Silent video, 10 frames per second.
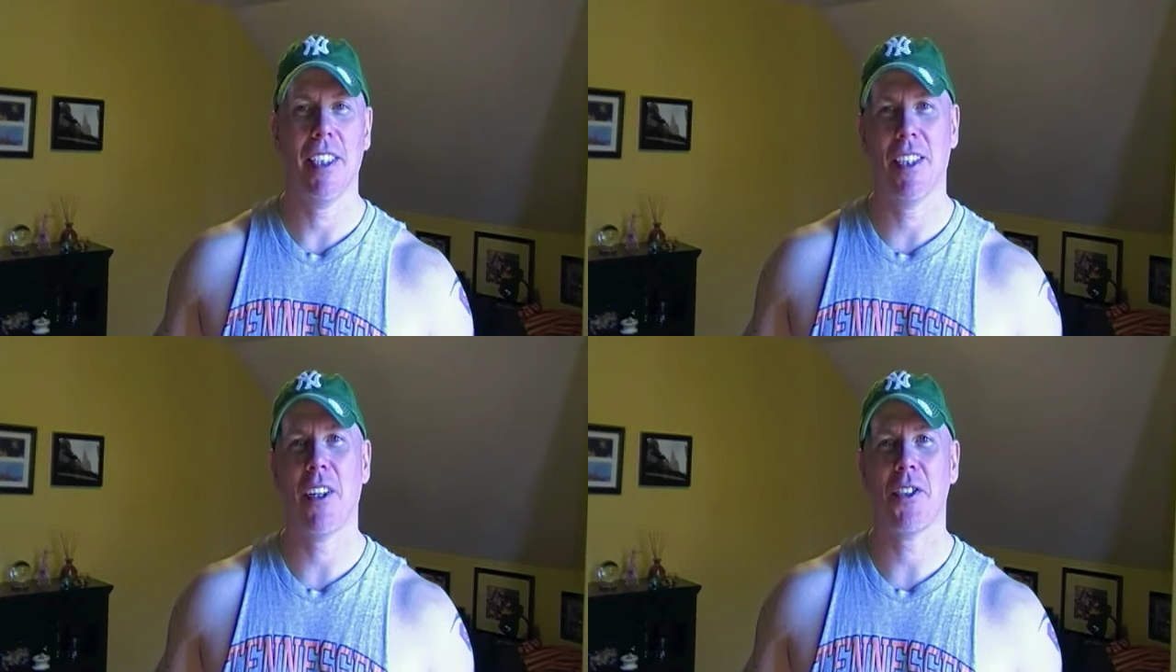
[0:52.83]

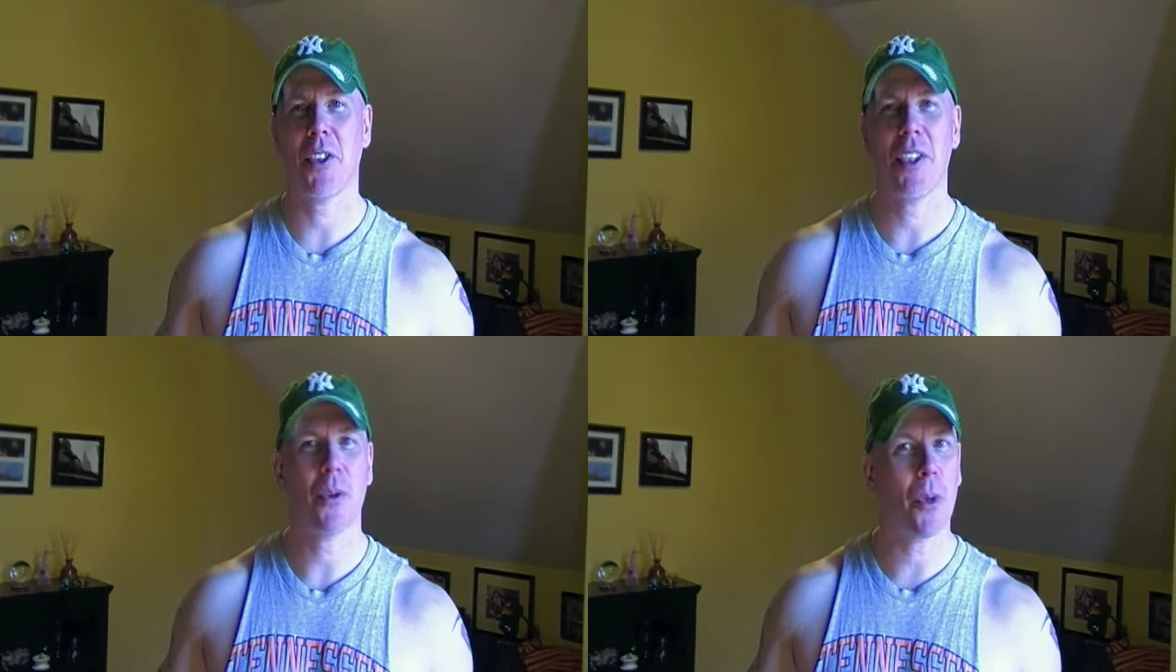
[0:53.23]
And
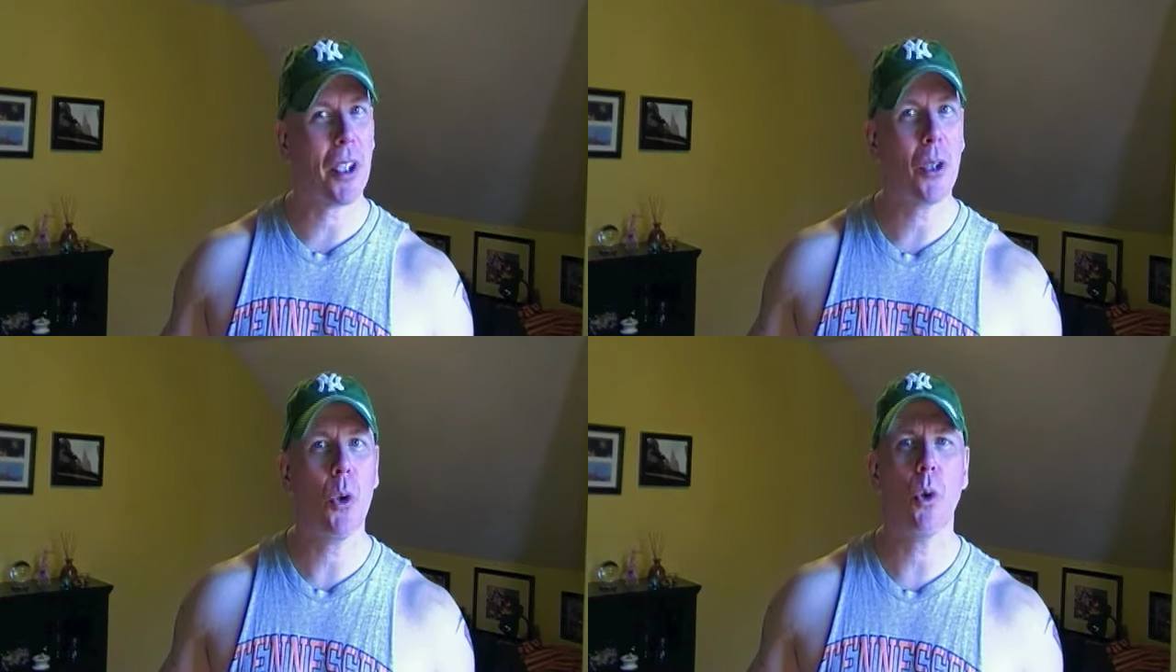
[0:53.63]
also, he's a
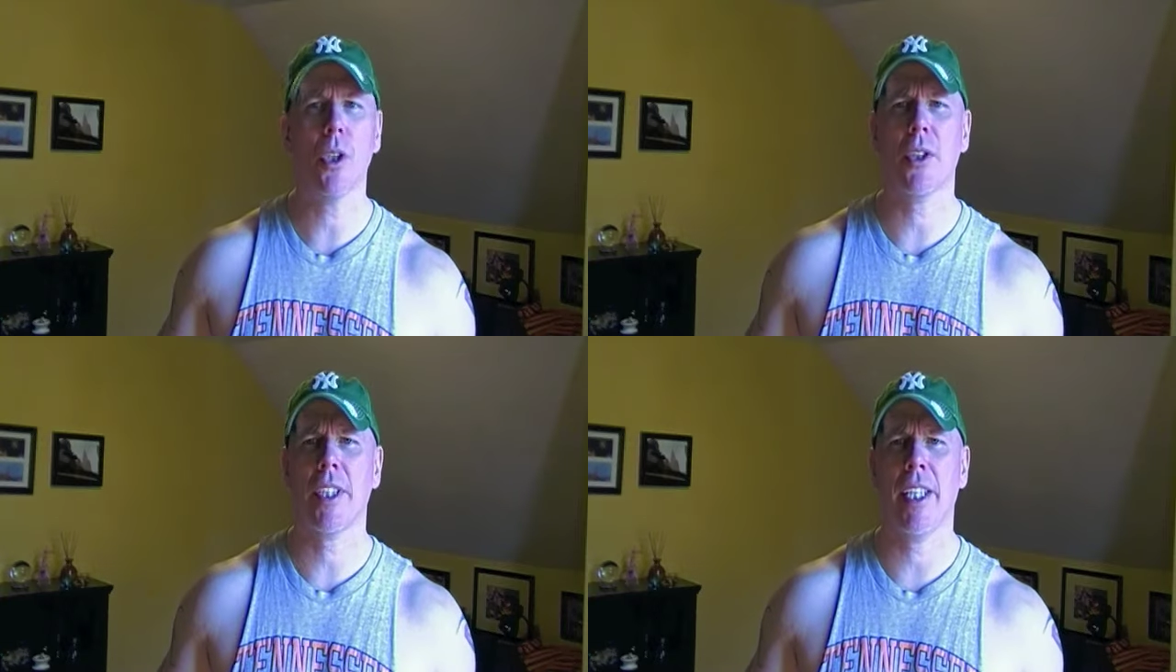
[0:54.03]
really cool
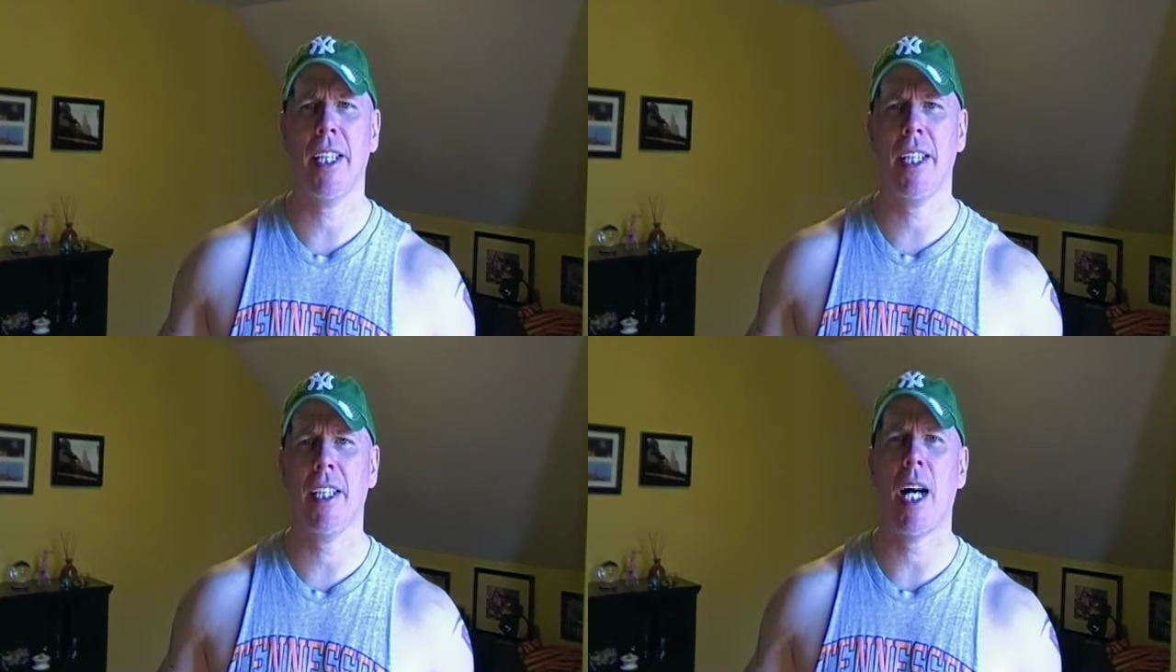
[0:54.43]
little
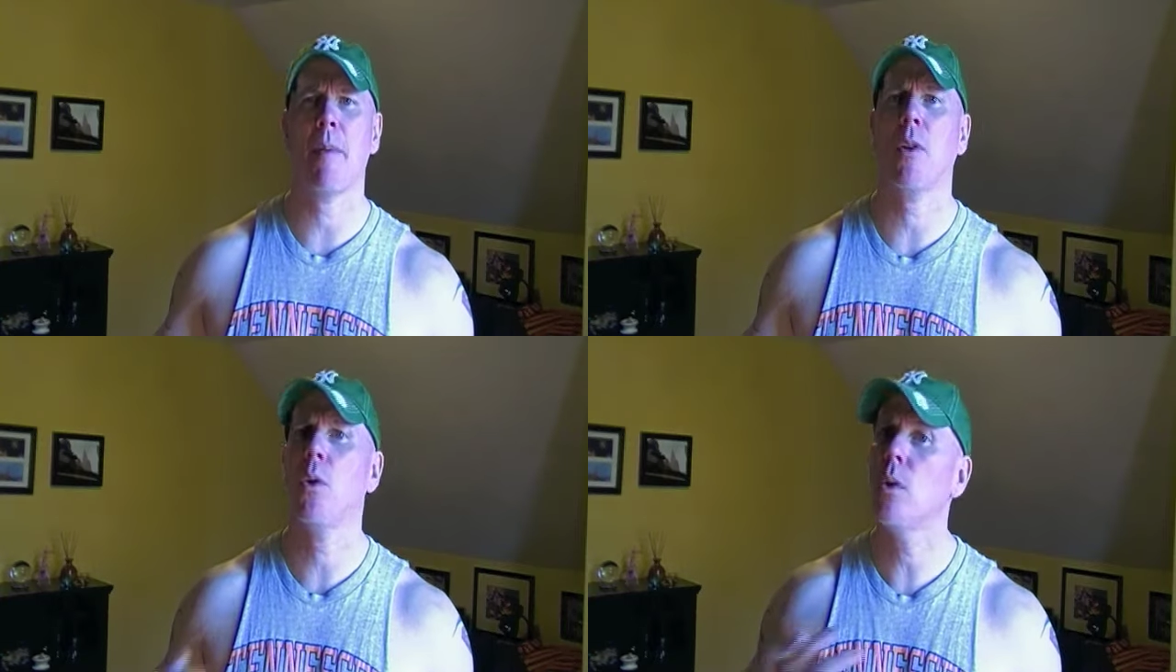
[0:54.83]
kid,
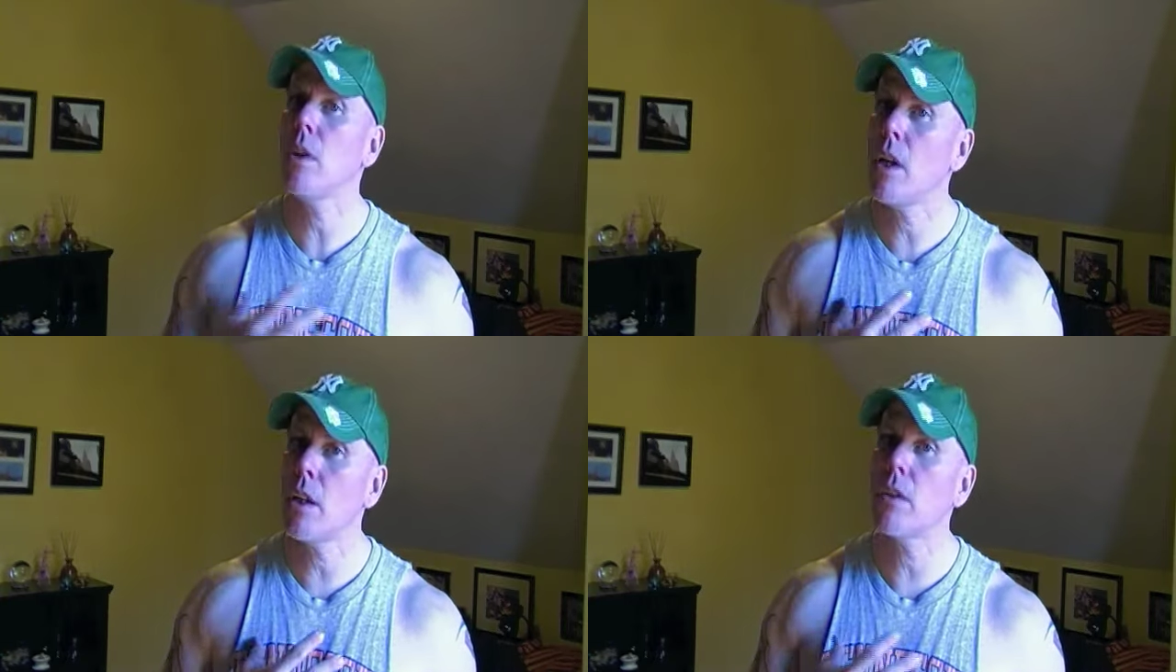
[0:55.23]
I'm a
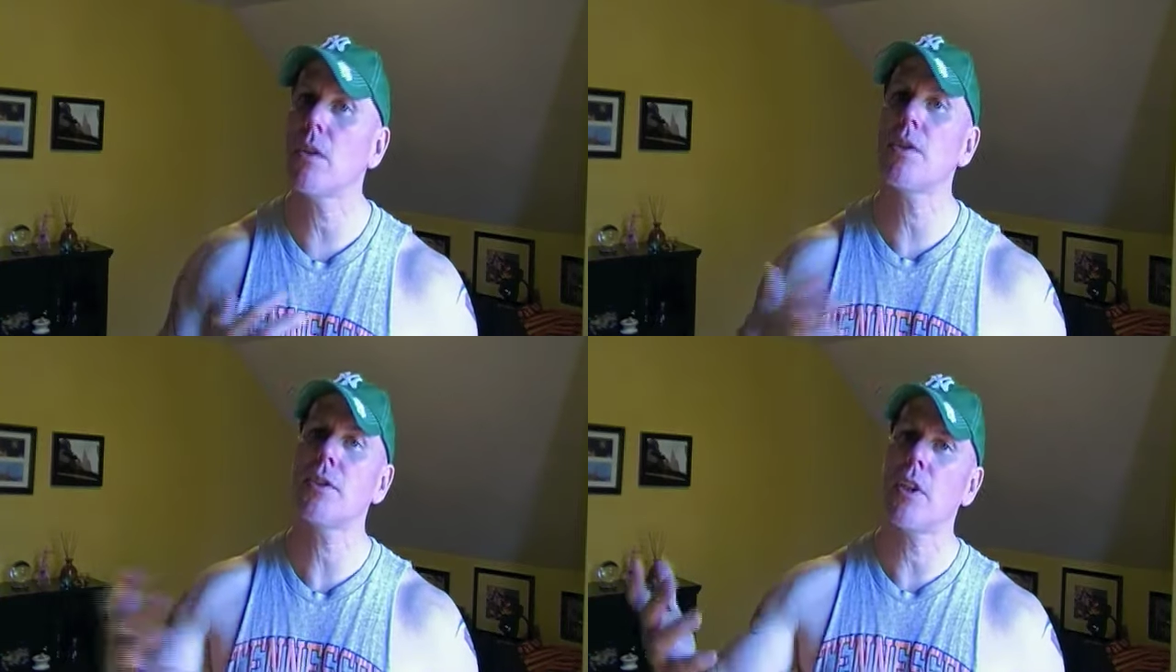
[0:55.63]
cool
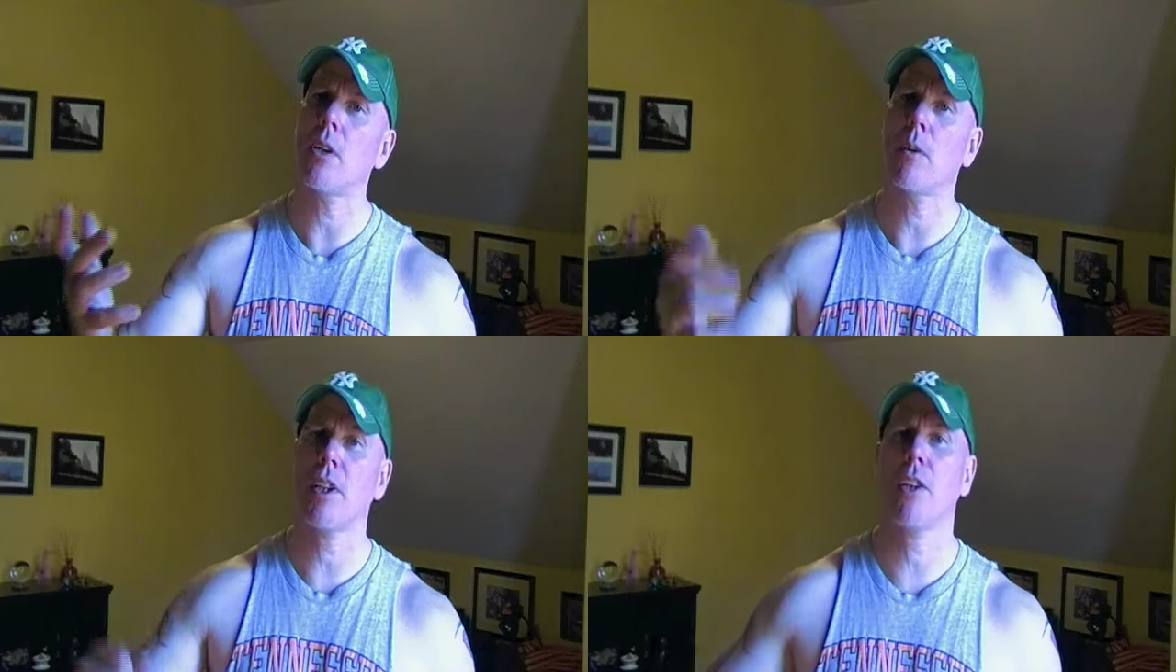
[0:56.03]
uncle,
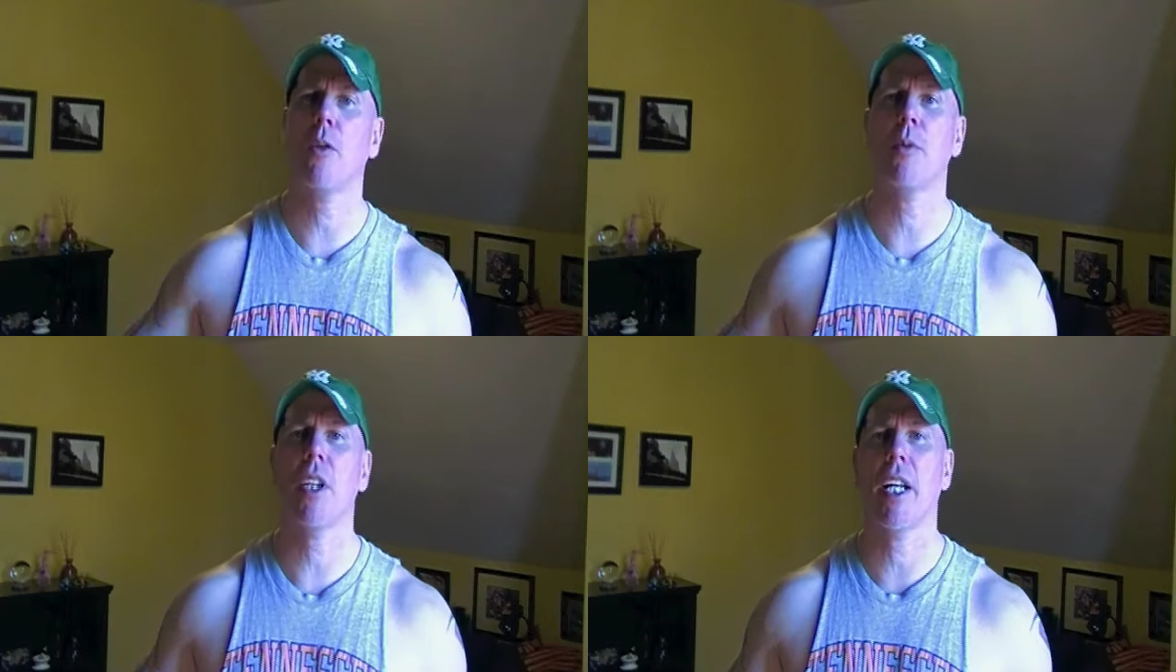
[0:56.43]
so we're going to
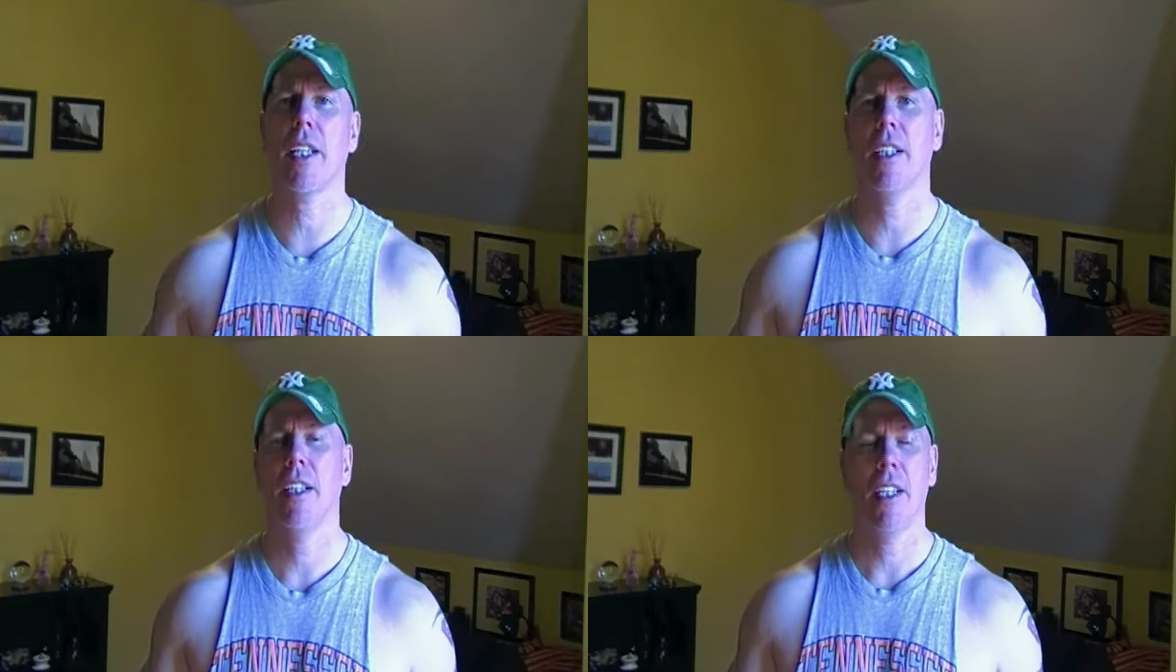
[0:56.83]
go play